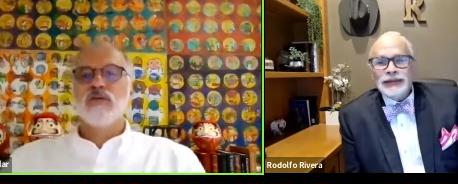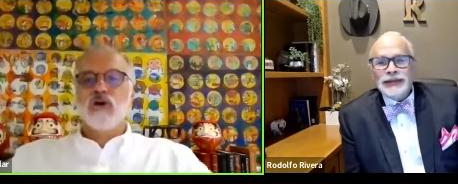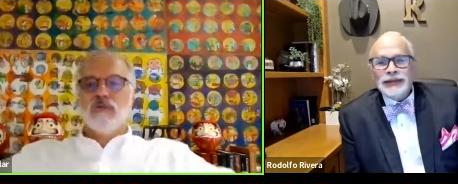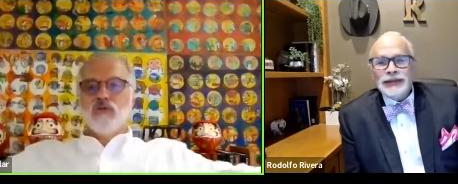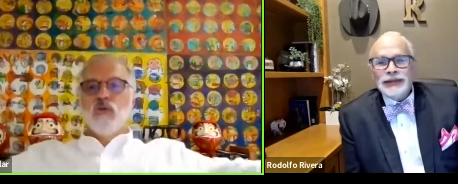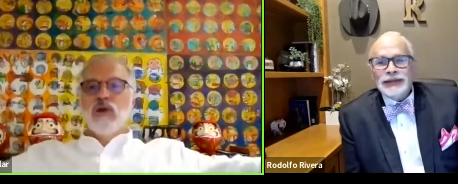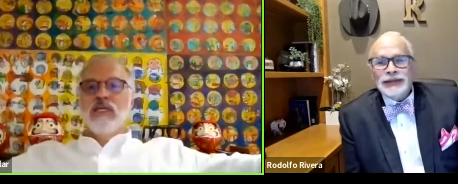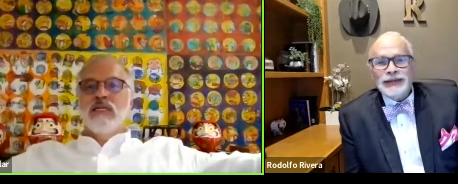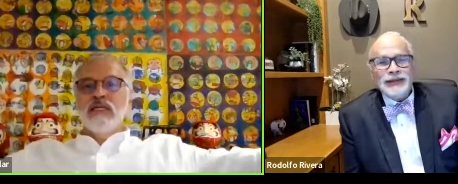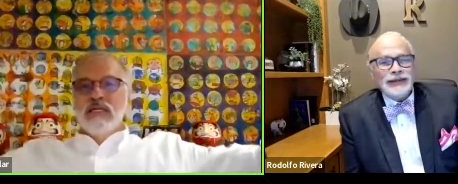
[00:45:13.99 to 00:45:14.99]
Speaker 1: You have to
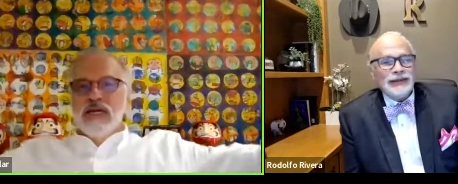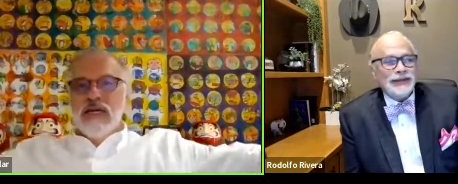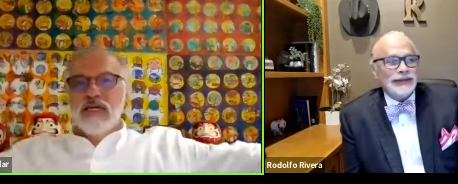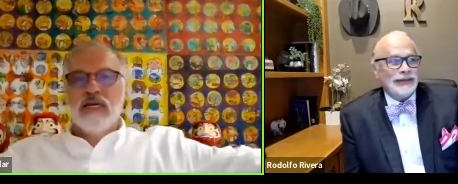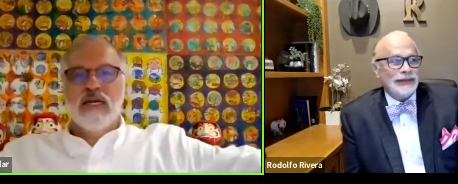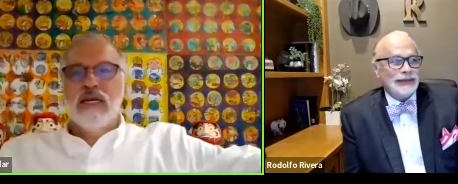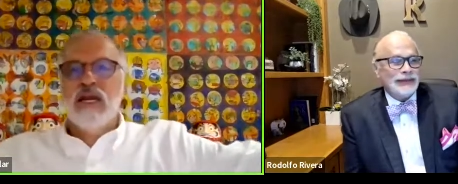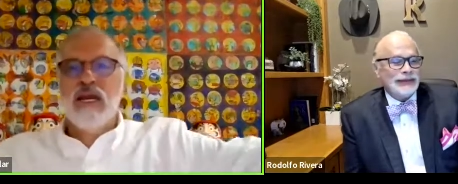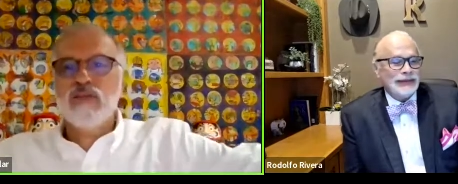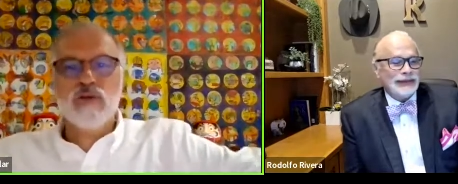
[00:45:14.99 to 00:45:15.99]
win
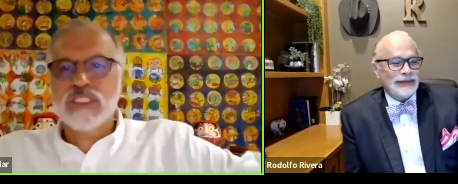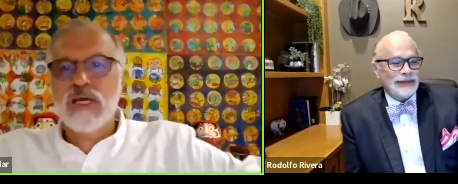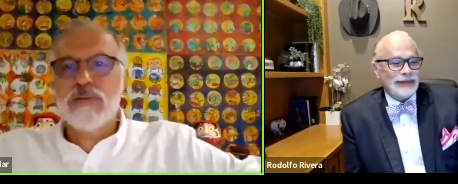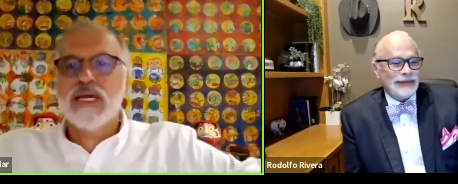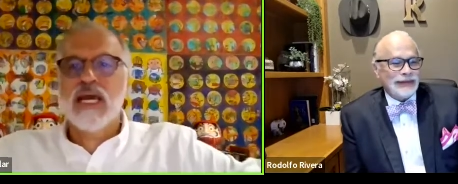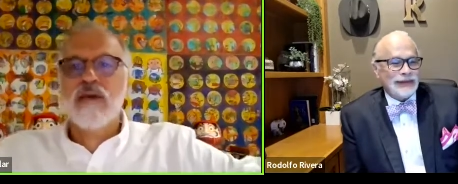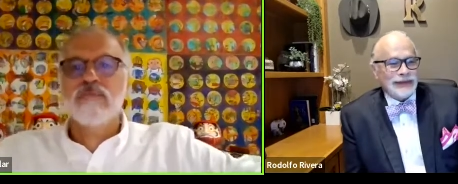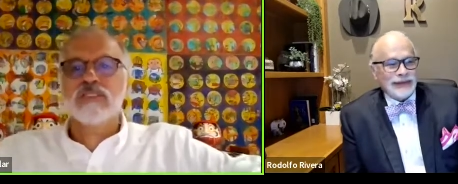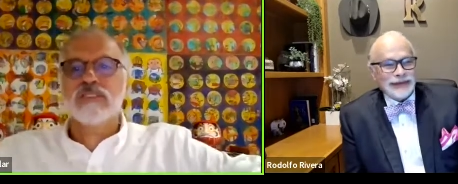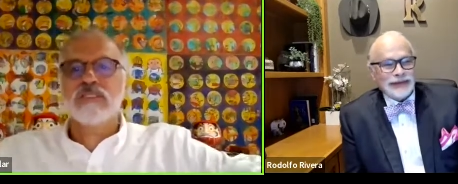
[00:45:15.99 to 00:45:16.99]
eight or seven
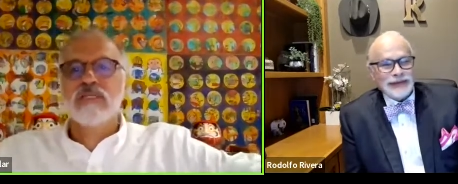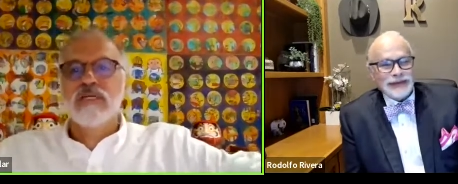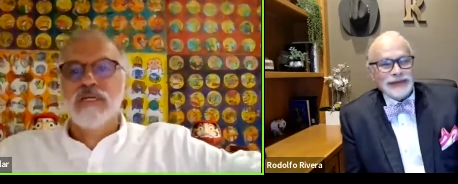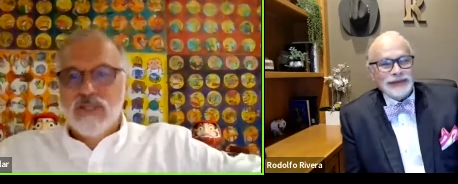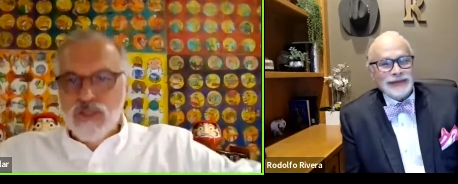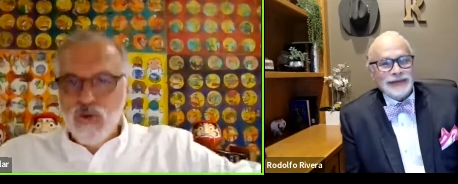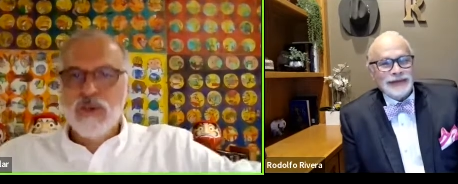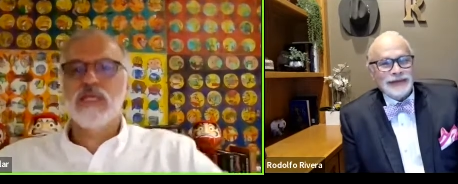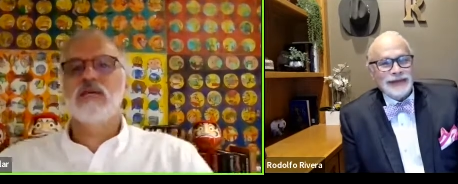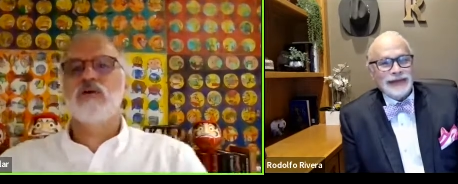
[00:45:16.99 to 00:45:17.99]
games to
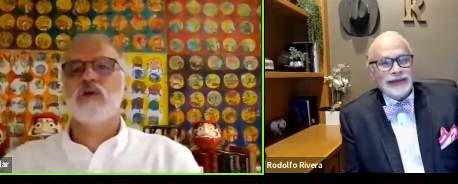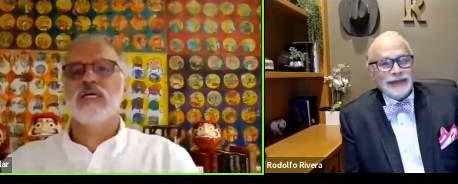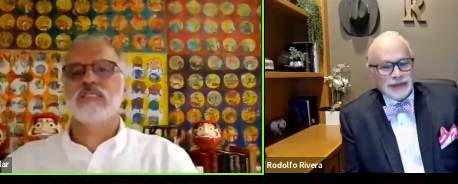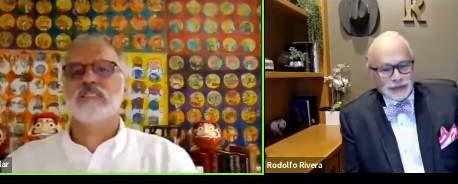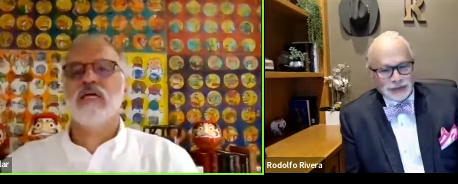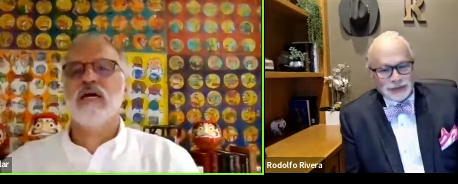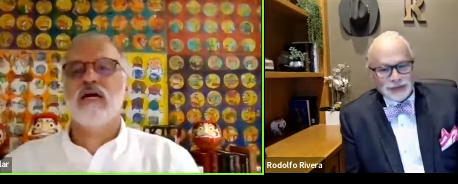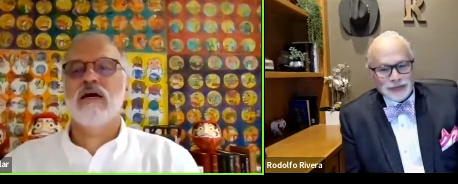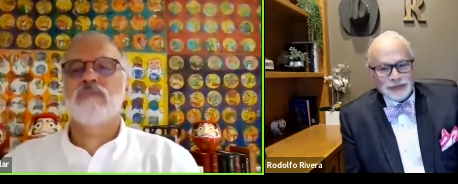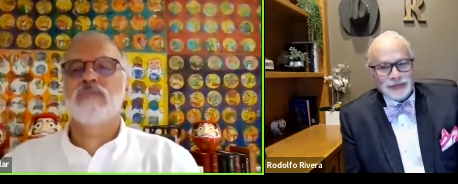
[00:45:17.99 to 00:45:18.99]
be the US
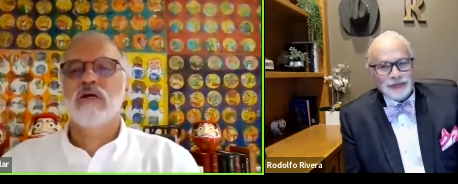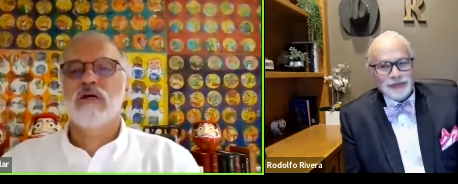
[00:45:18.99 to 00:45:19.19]
uh,